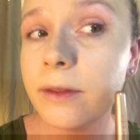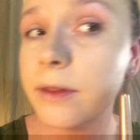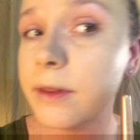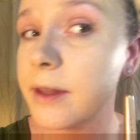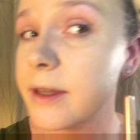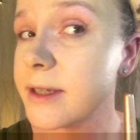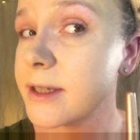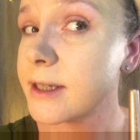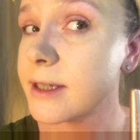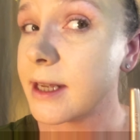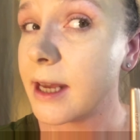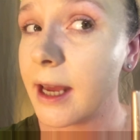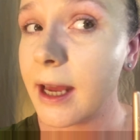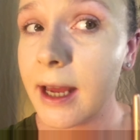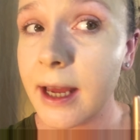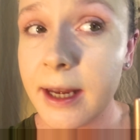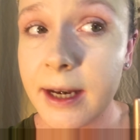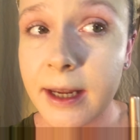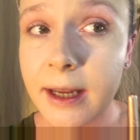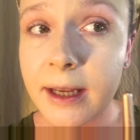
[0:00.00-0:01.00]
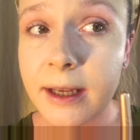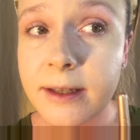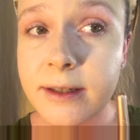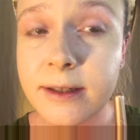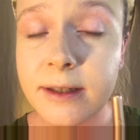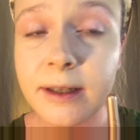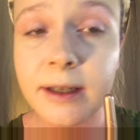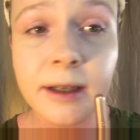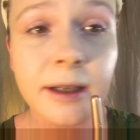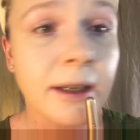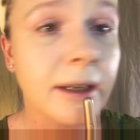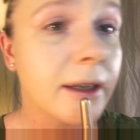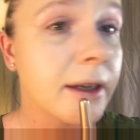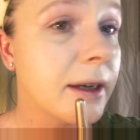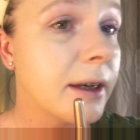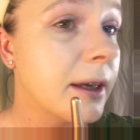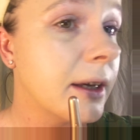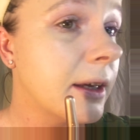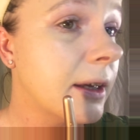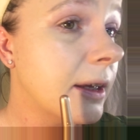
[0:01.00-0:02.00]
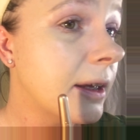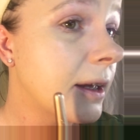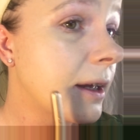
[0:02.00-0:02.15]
This side is looking